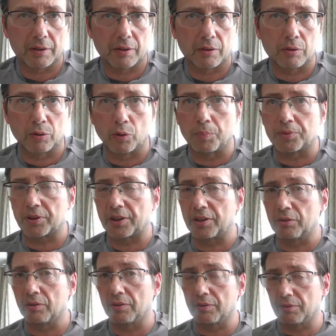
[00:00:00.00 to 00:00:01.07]
groups, and
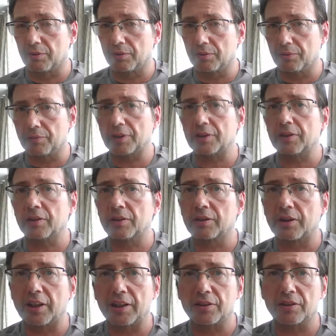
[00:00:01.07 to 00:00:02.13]

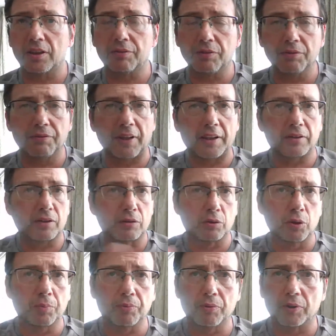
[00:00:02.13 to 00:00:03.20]
if you find a
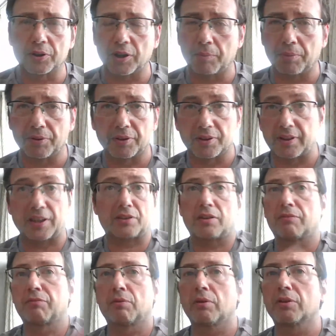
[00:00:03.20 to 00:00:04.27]
group, for example, the
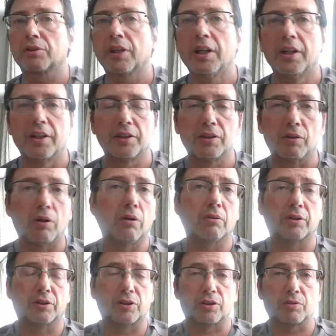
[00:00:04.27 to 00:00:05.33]
Tesla followers, you see, oh,
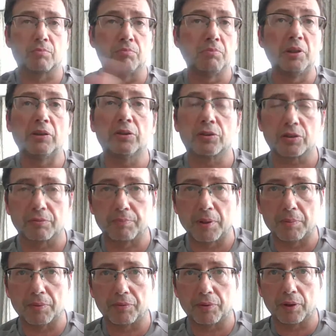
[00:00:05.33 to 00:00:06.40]
there is millions of
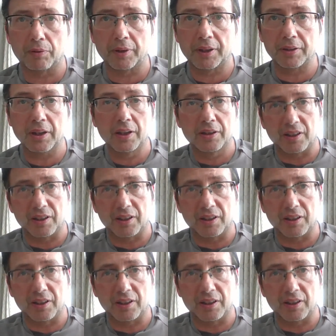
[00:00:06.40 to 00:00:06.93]
people following it.